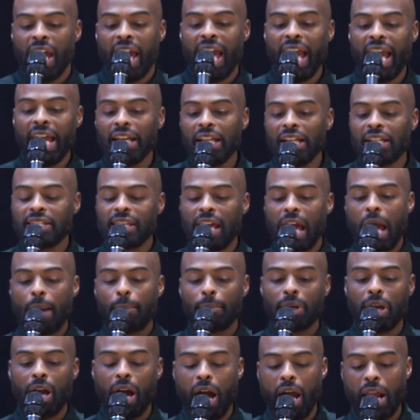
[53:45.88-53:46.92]

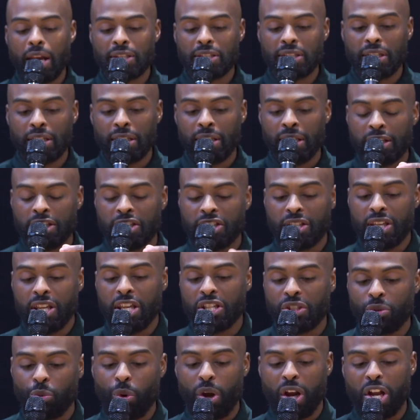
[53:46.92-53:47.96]
Anytime God is in a
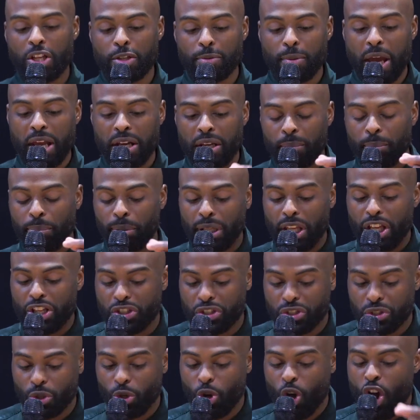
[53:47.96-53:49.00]
season where he's about to
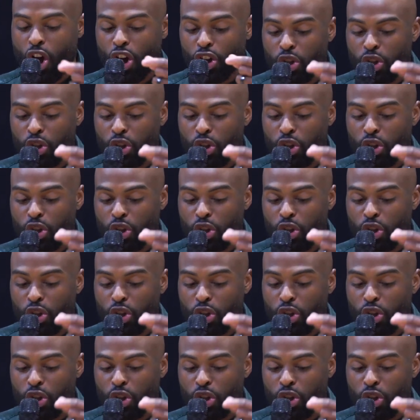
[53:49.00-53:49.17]
bless you,